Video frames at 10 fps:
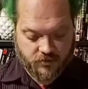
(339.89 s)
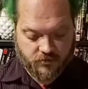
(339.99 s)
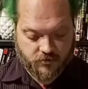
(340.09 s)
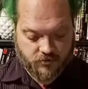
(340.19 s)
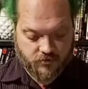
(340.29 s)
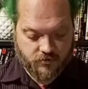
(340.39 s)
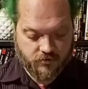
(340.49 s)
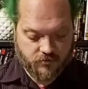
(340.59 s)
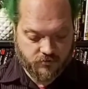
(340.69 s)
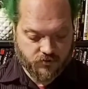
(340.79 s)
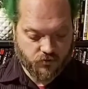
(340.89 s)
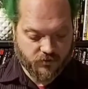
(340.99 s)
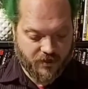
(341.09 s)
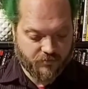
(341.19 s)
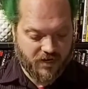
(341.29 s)
Tore
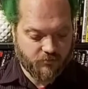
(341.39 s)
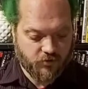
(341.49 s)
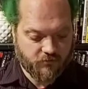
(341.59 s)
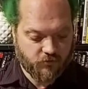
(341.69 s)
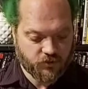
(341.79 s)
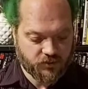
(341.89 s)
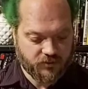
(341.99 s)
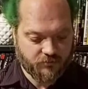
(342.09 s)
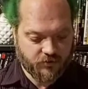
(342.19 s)
that paper, unfortunately,